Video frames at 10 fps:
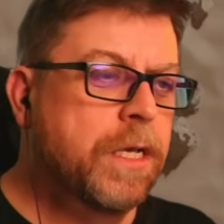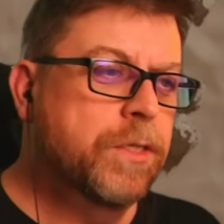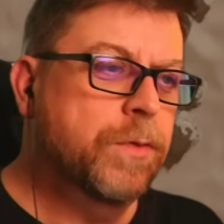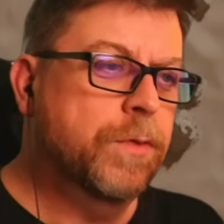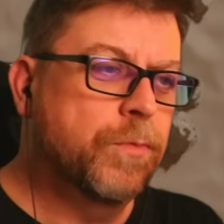
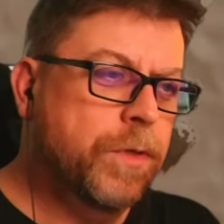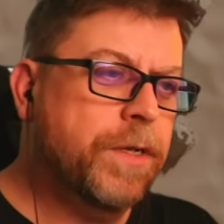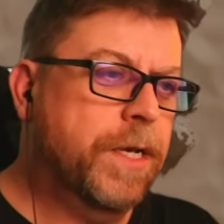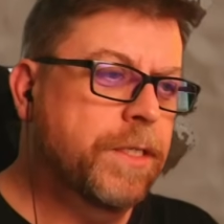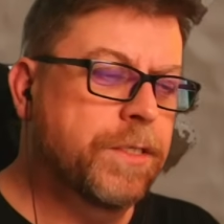So it's real
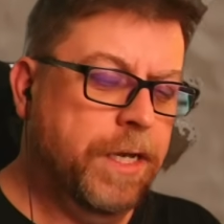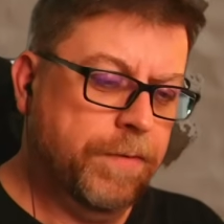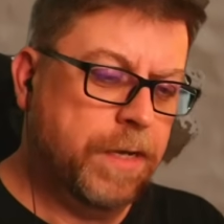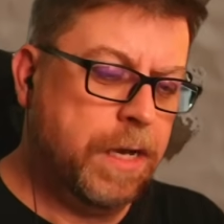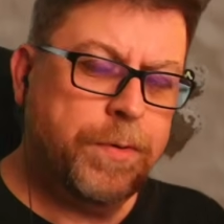nice to
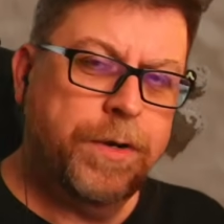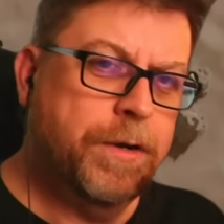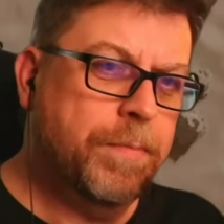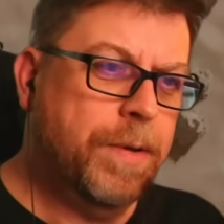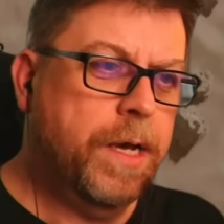have copper
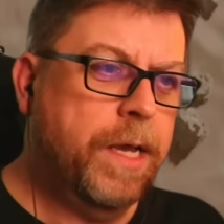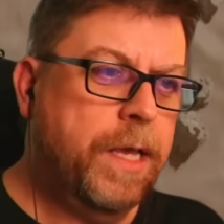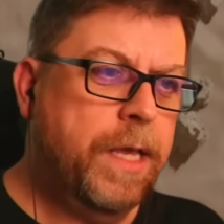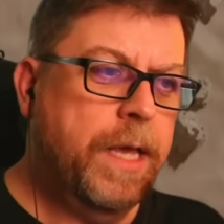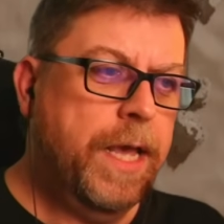
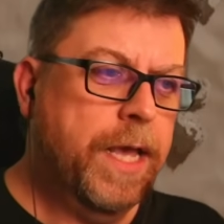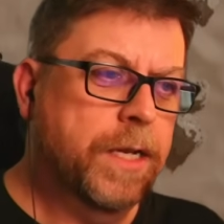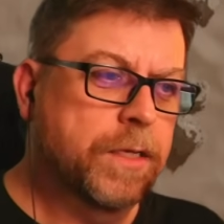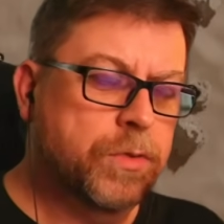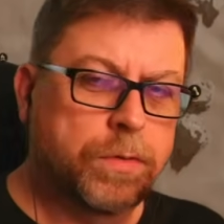nearby
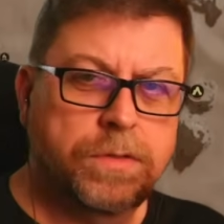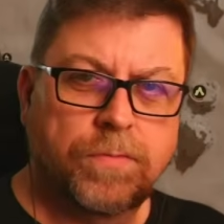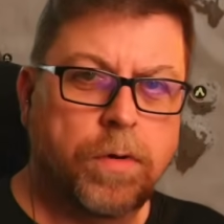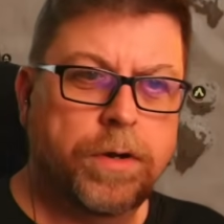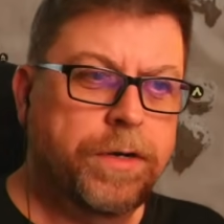and a source
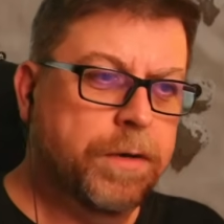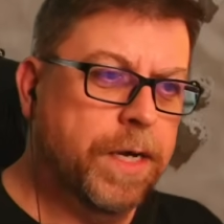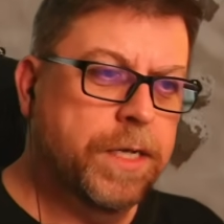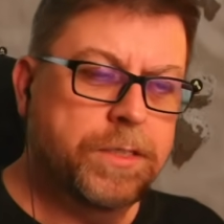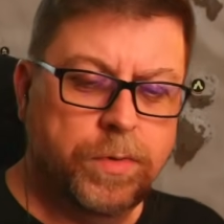of water
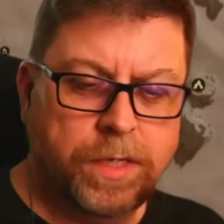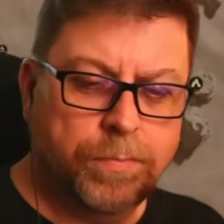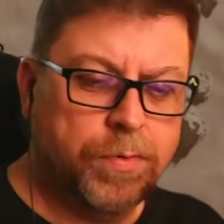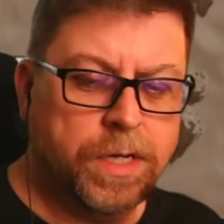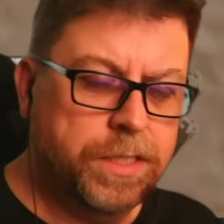nearby so we can
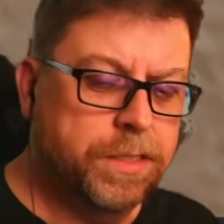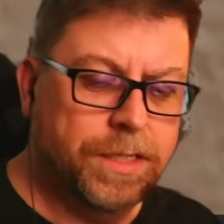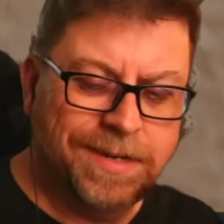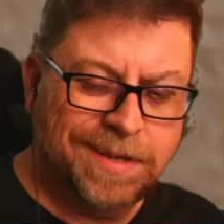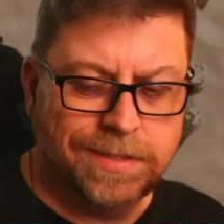process
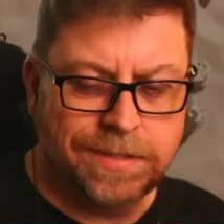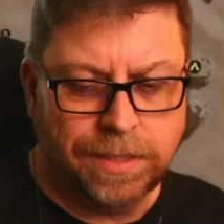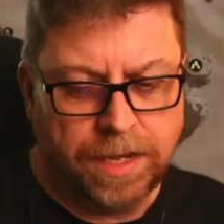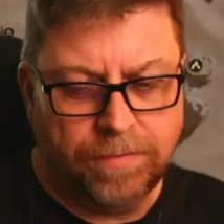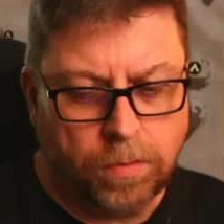it and
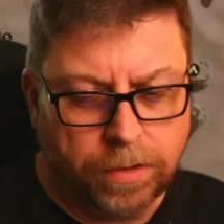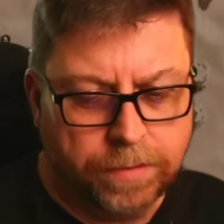constantly have water in